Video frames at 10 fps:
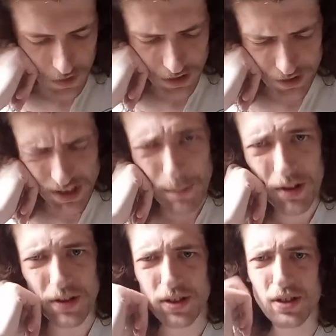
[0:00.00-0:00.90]
because I'm
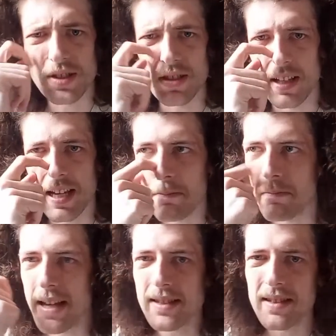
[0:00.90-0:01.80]
not good at like
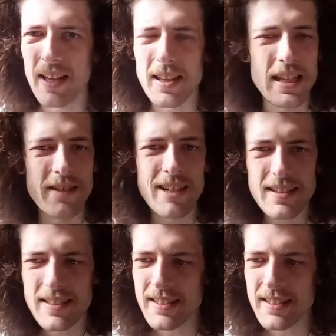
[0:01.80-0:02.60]
lyrics.